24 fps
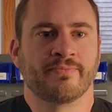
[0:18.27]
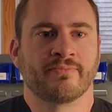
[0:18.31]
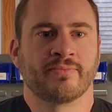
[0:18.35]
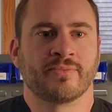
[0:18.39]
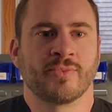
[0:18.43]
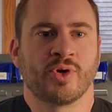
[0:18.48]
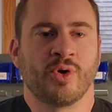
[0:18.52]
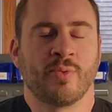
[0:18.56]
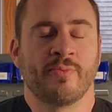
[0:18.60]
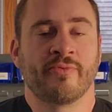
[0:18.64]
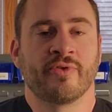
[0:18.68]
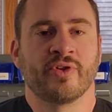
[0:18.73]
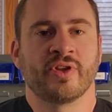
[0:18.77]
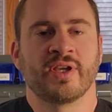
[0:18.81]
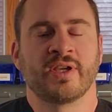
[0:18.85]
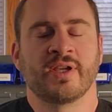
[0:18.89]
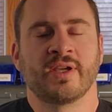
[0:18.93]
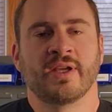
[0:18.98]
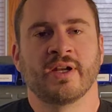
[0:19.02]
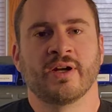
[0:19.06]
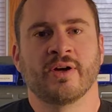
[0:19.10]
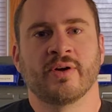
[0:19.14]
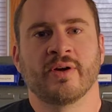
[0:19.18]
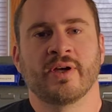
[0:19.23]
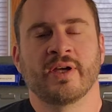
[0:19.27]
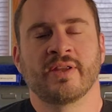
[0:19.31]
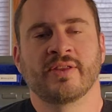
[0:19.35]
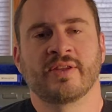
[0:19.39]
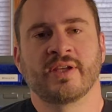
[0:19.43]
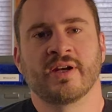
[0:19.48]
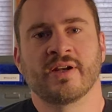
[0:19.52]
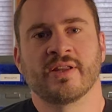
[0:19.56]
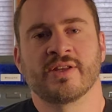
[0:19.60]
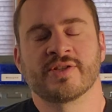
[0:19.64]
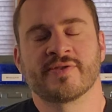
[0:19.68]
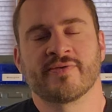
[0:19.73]
hopefully, at the
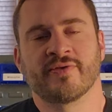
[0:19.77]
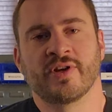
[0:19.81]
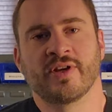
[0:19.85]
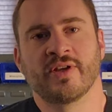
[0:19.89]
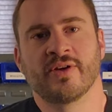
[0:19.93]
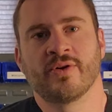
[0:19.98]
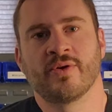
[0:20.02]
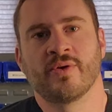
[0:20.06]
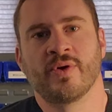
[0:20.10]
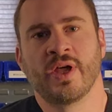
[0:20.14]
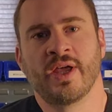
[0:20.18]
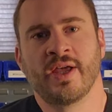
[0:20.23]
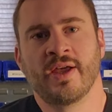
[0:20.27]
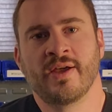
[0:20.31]
end of this video,